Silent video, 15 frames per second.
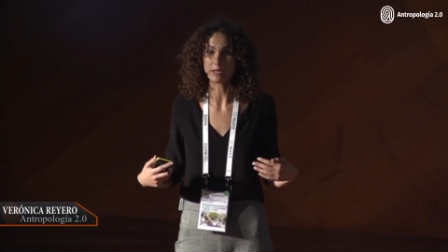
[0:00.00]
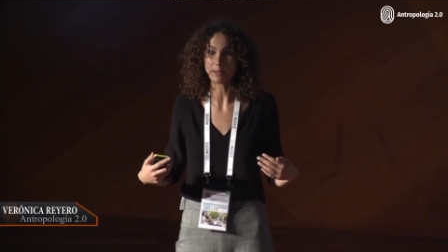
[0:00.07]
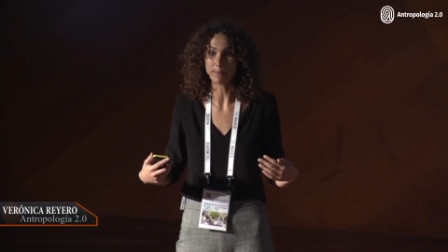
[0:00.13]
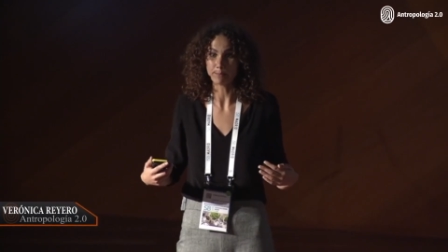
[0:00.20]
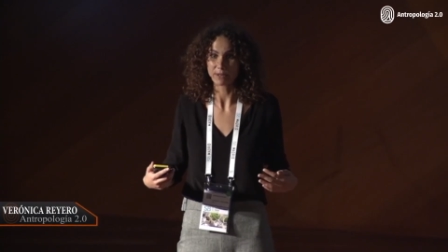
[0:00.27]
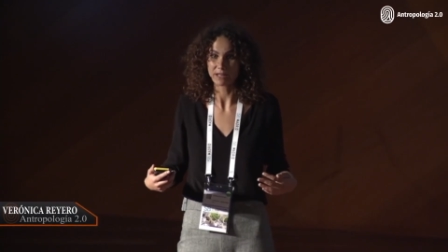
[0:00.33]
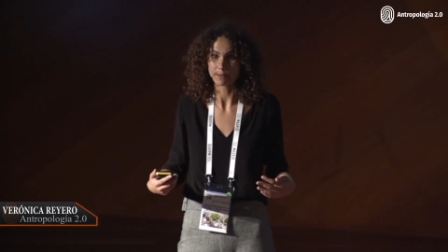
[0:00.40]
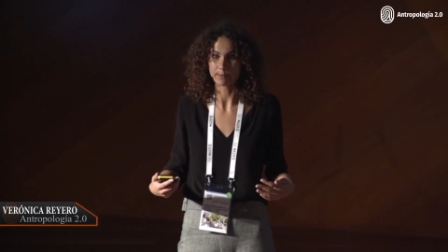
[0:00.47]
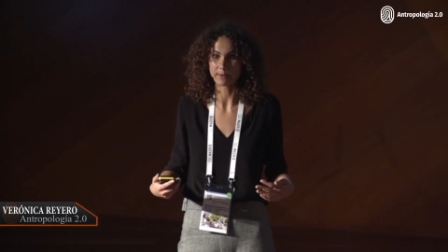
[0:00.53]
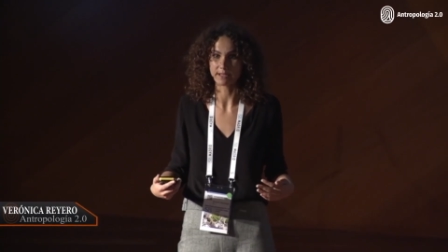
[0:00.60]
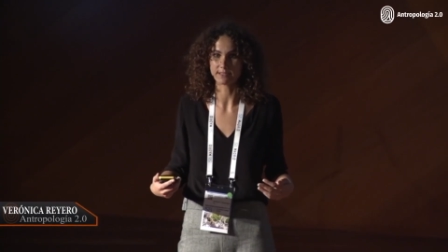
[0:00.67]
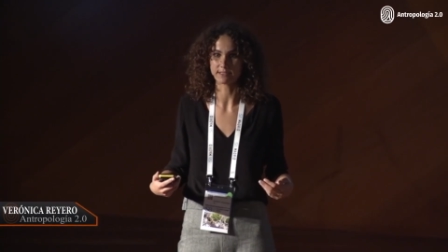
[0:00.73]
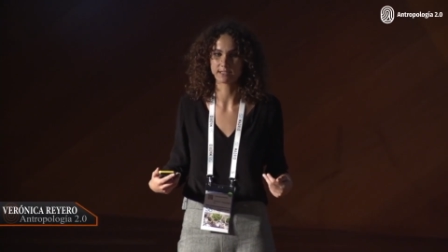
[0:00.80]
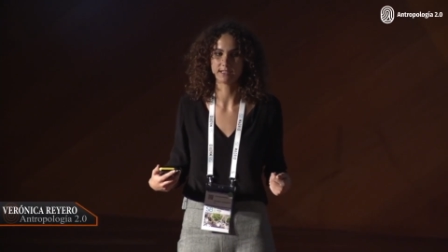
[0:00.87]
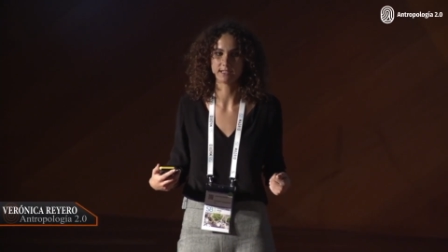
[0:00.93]

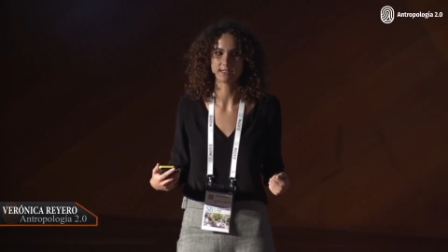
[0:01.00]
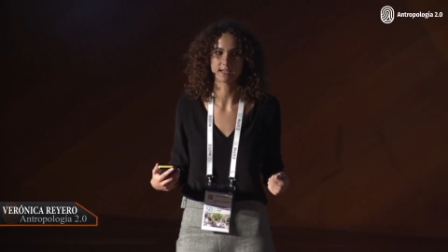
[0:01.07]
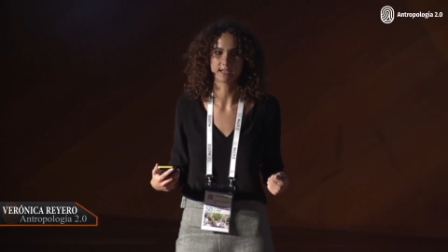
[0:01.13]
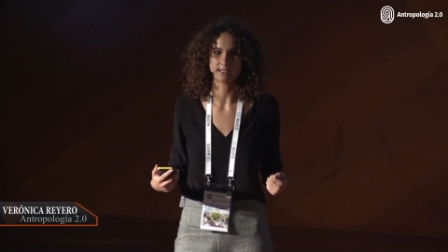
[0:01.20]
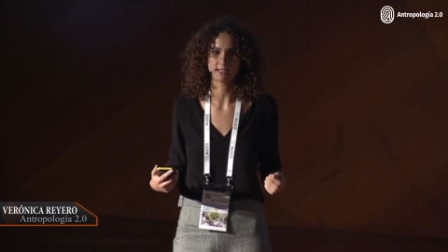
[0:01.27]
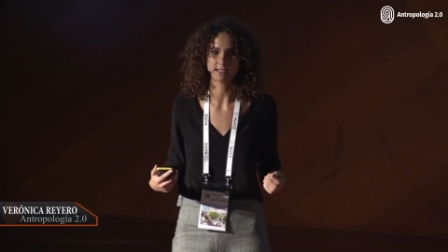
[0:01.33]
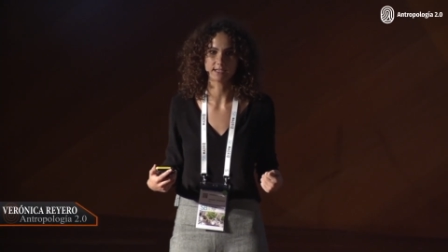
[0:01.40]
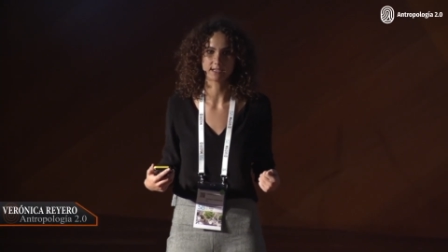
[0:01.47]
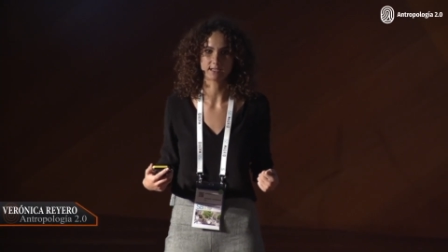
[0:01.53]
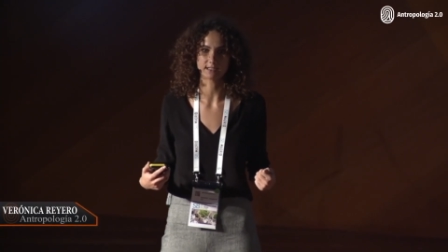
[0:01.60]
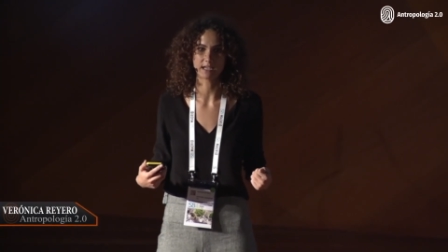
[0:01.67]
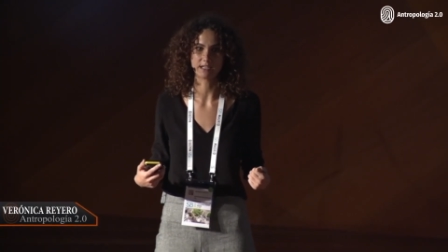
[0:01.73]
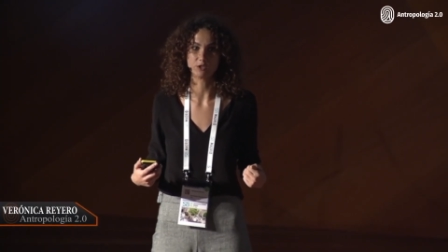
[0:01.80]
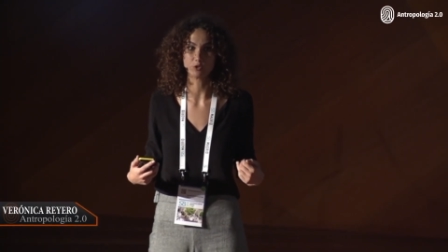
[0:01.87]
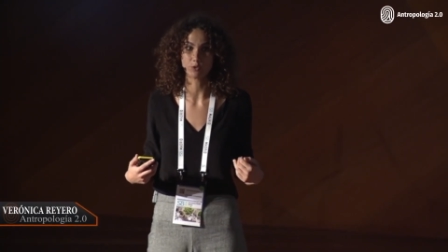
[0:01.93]
implement these ideas
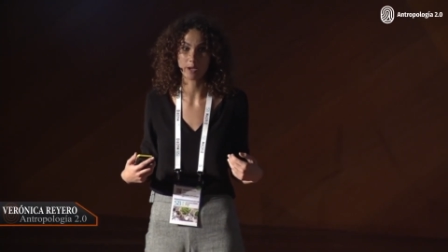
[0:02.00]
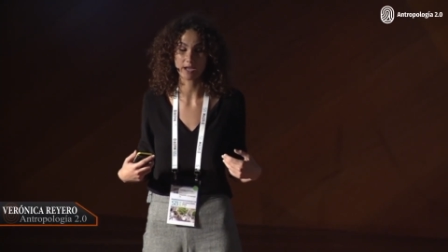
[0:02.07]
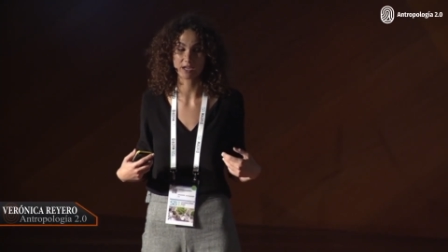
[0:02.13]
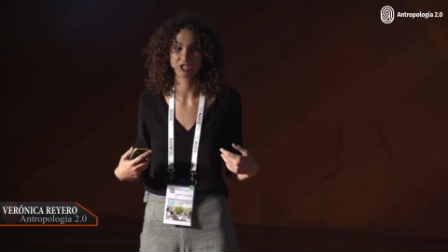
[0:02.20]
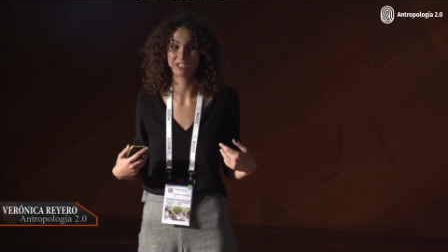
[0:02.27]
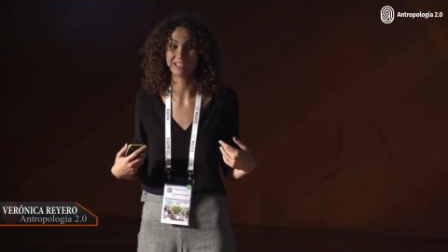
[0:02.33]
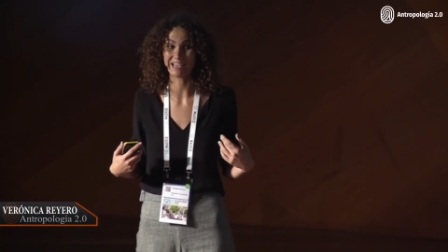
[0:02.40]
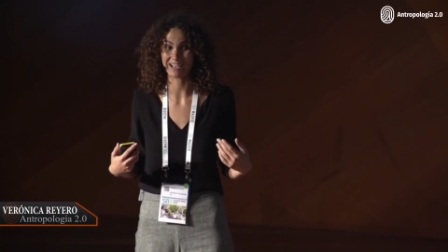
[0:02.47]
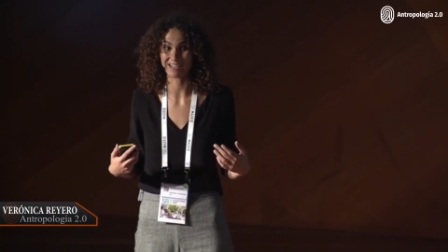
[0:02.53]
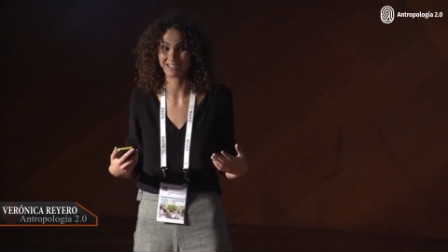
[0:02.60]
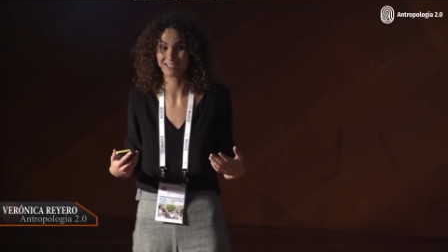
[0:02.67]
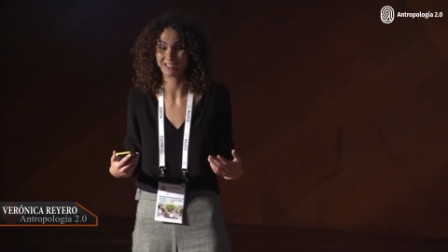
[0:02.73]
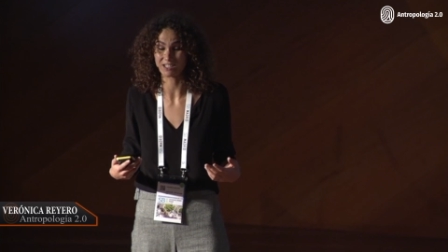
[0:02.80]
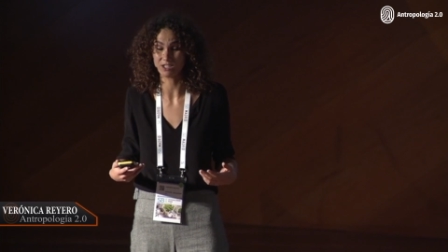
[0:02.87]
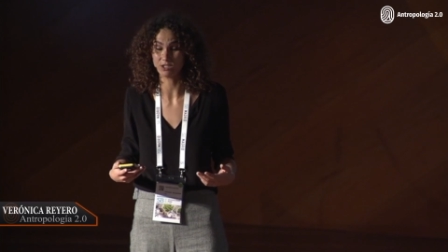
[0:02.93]
and to actually
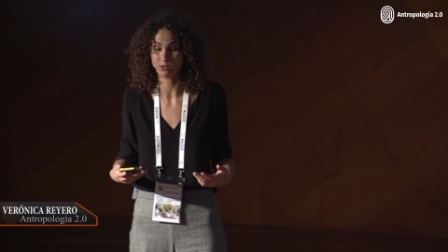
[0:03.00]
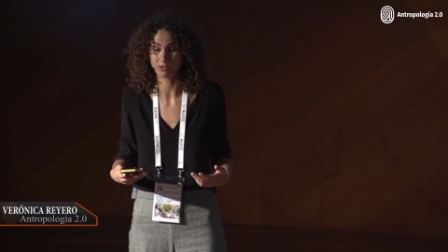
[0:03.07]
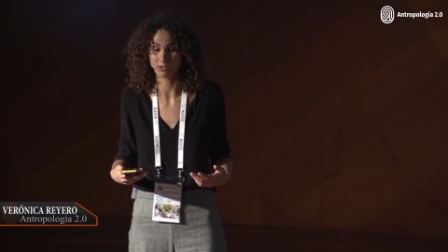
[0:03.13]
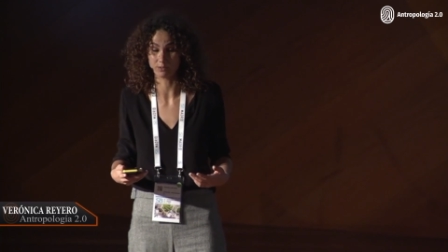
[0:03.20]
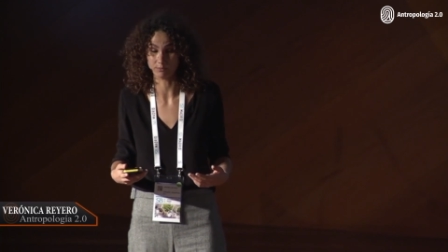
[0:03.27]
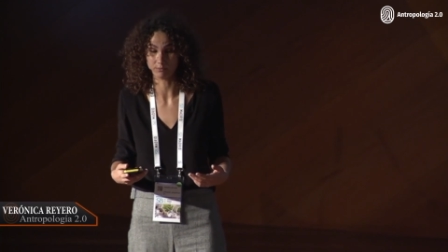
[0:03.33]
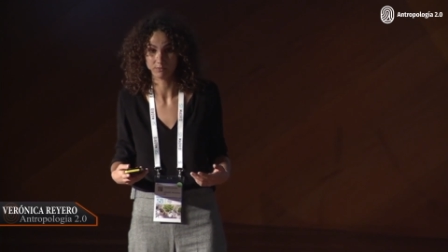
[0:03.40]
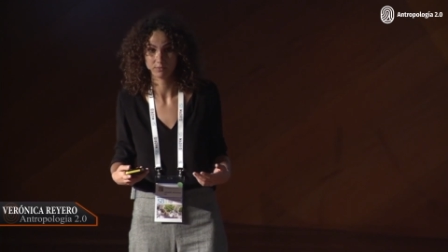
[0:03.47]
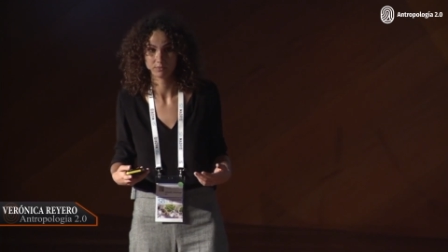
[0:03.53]
execute them.